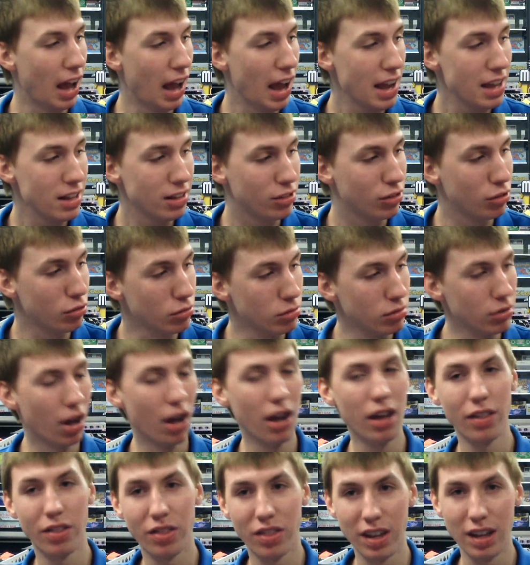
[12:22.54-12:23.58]
I do
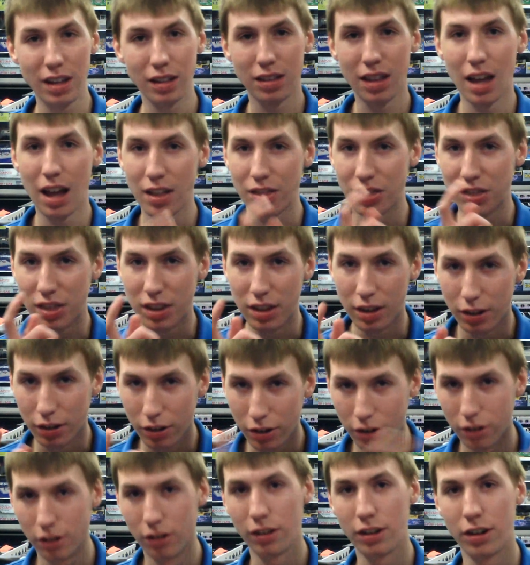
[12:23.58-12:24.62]
not think that the
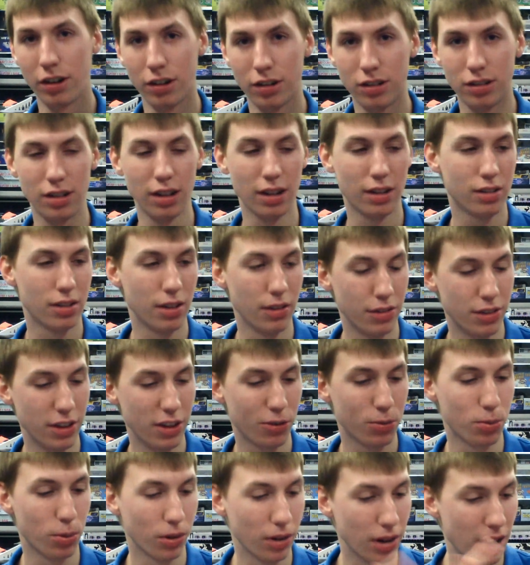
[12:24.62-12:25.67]
earlier 6 of
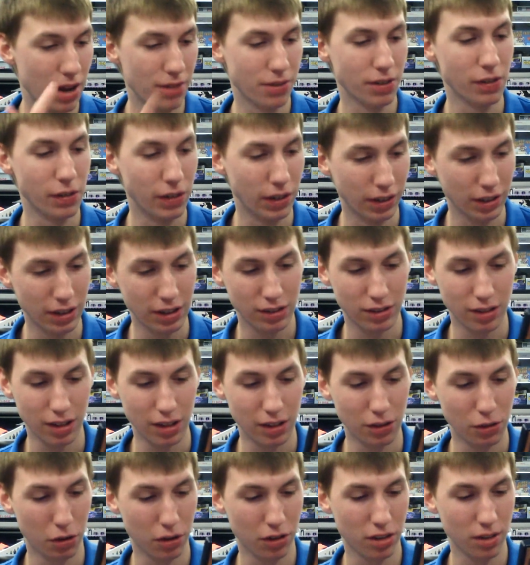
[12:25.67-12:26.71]
this were ever released
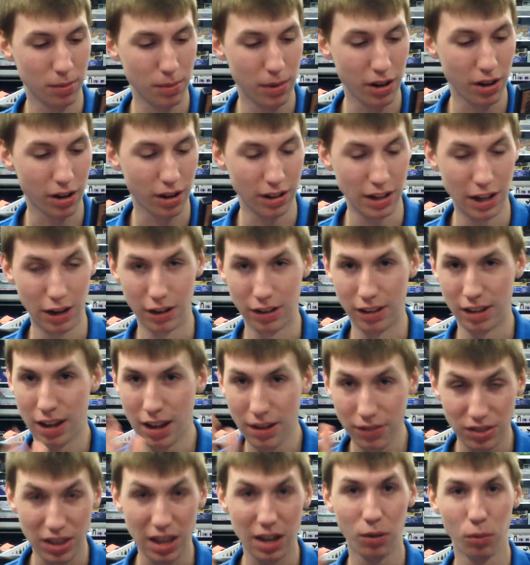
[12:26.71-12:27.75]
in North America now, and
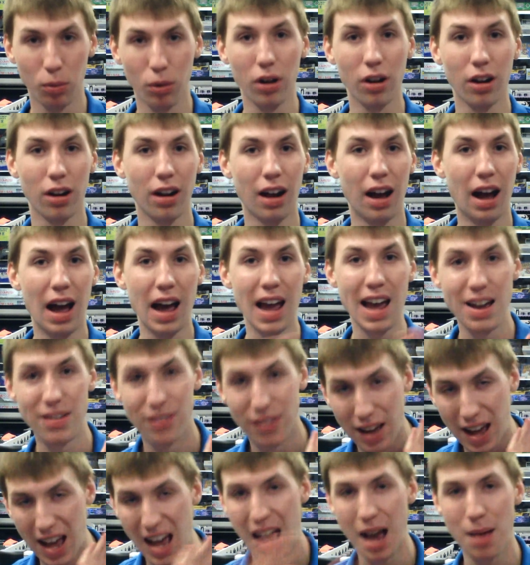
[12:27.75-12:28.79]
if they were, I
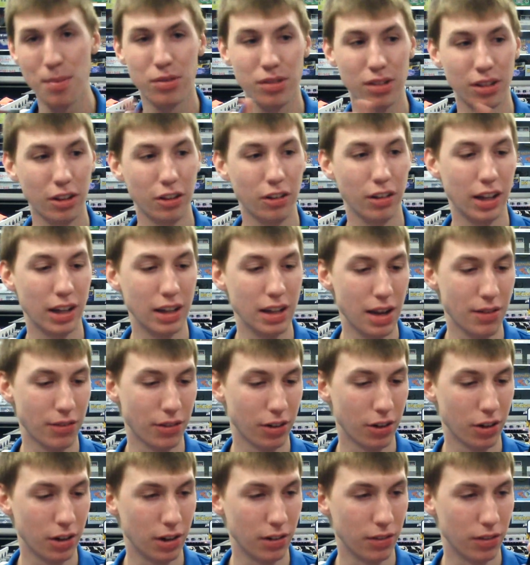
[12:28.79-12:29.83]
have absolutely
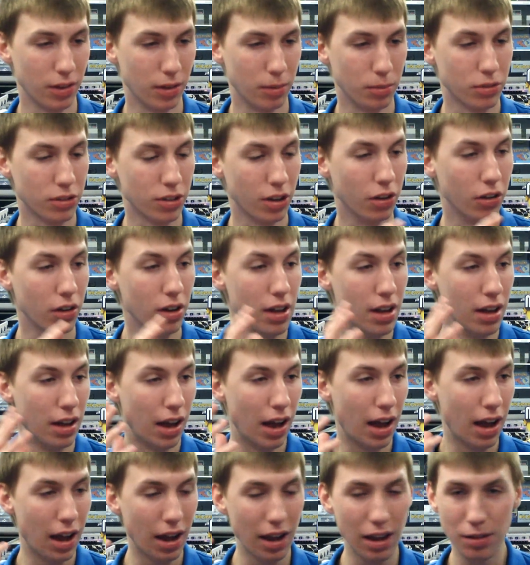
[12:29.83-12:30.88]
never heard of them. So
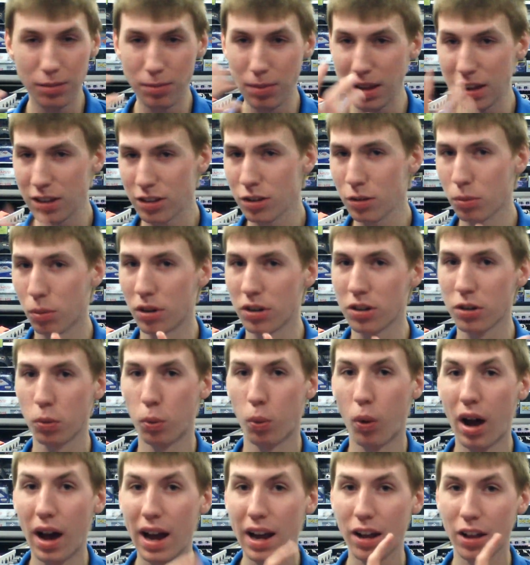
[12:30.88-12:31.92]
it makes you wonder
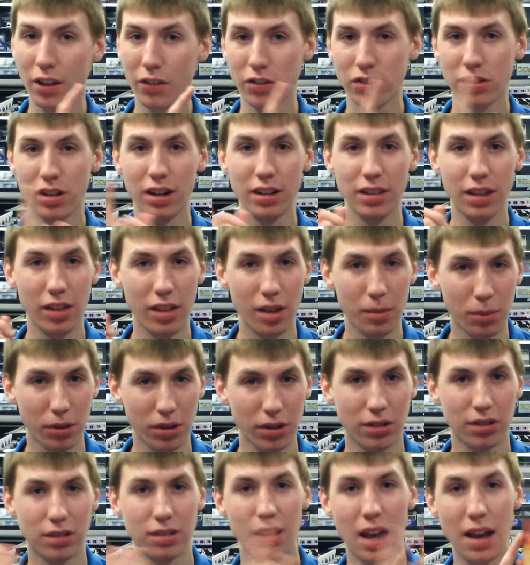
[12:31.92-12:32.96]
why all of a sudden at
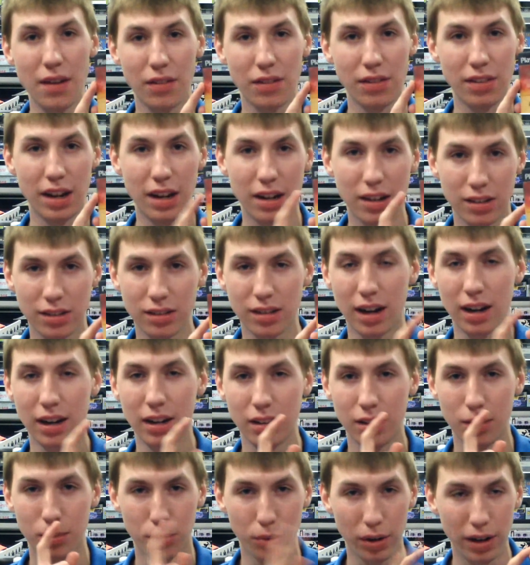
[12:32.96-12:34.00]
number 7 they
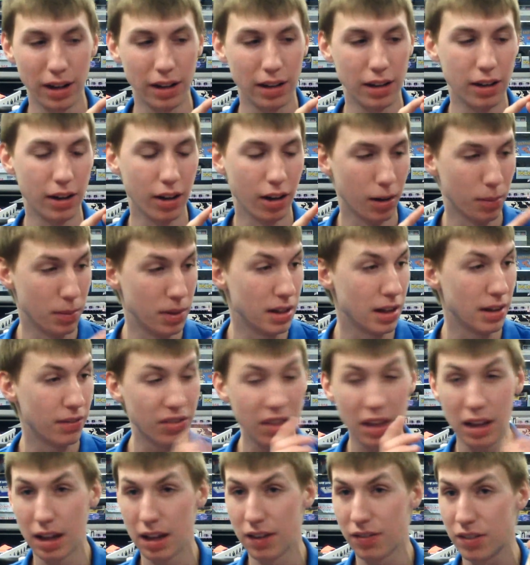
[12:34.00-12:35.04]
decided to bring it here. I mean,
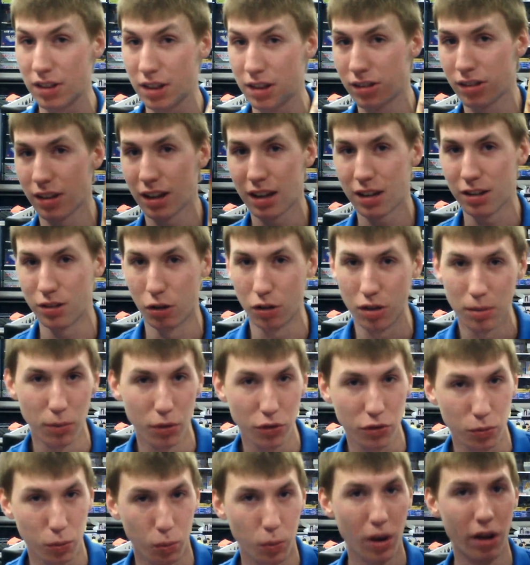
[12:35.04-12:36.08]
if it is, like, you know, the
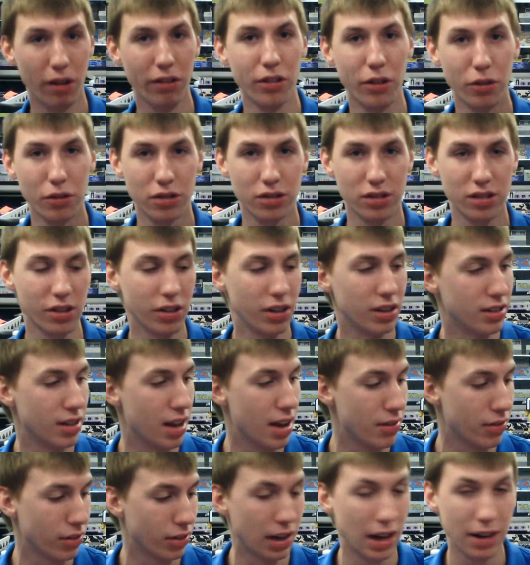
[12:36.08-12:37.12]
most well-known series
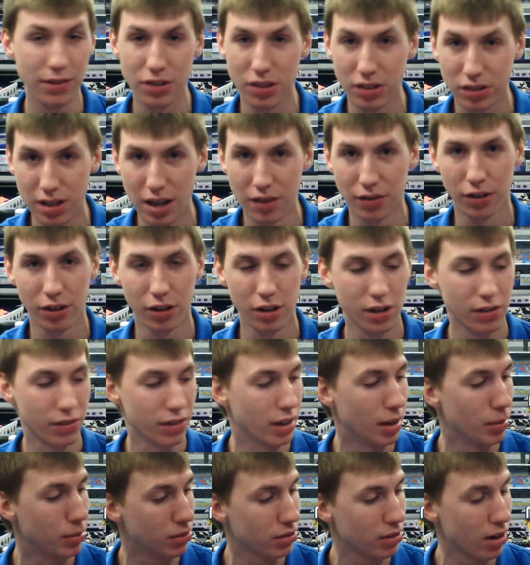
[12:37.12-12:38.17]
ever, and I've just never heard of
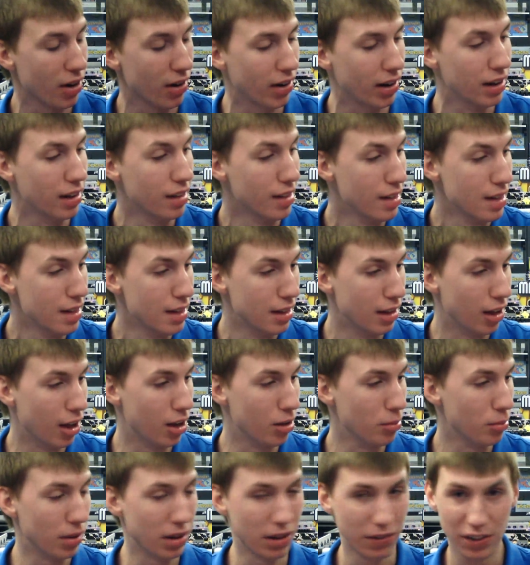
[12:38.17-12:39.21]
it, I'm sorry.
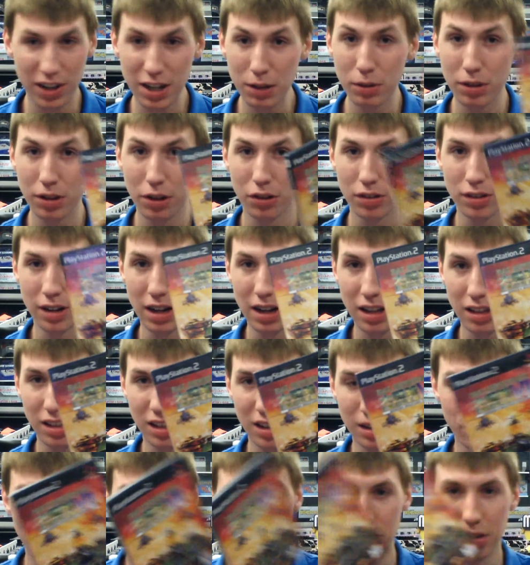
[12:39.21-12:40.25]
But if anyone knows
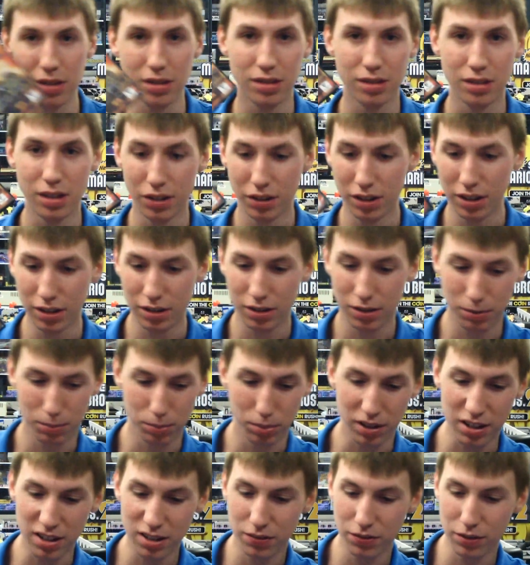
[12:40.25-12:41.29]
anything about this series,
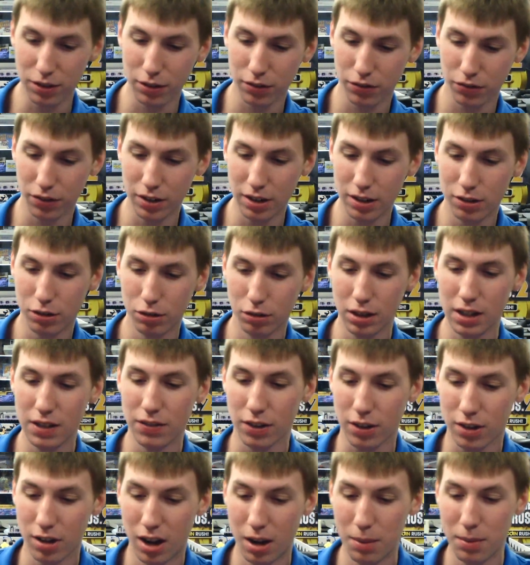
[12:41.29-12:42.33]
please feel free to
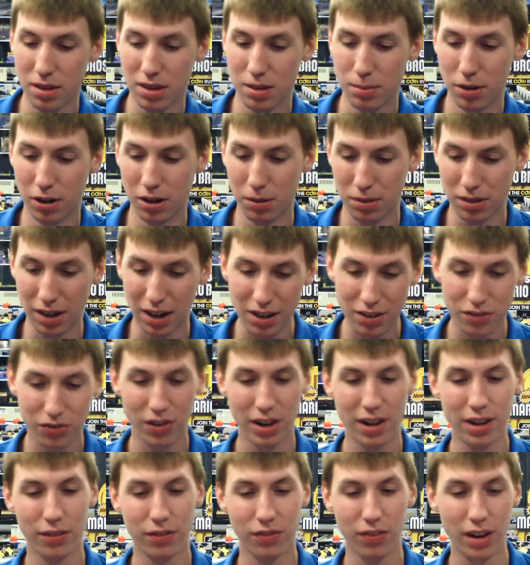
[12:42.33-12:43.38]
leave a comment about it, because I just
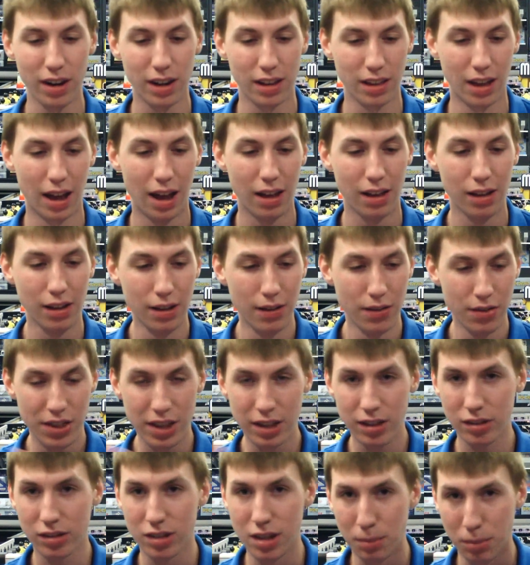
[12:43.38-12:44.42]
find it funny that
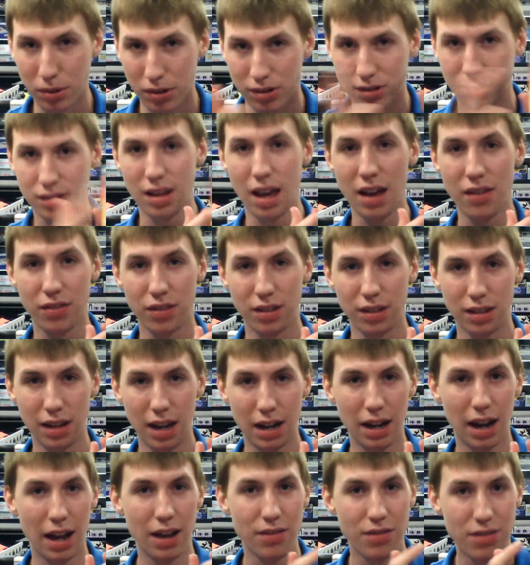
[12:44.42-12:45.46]
this is number 7,
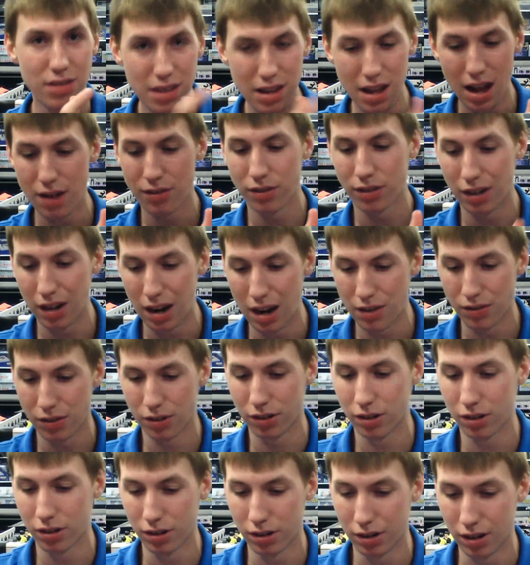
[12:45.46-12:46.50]
yet I've never
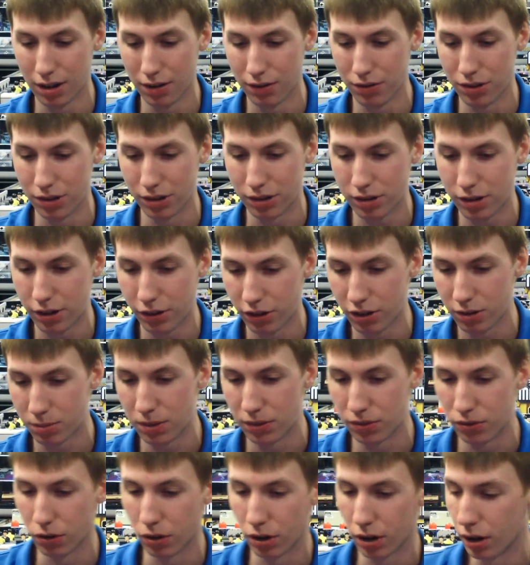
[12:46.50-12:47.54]
ever heard of the series
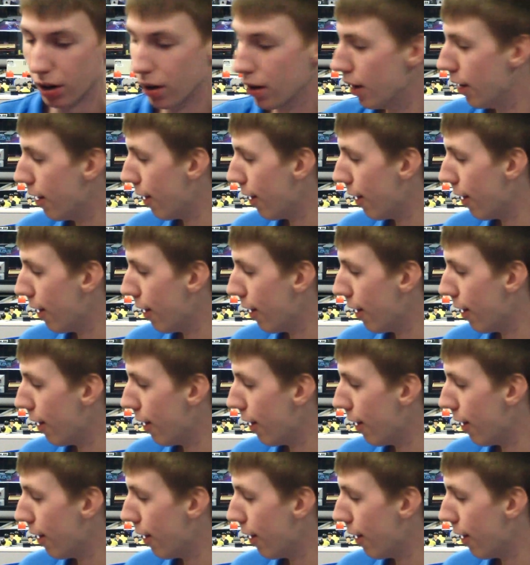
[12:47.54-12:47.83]
before.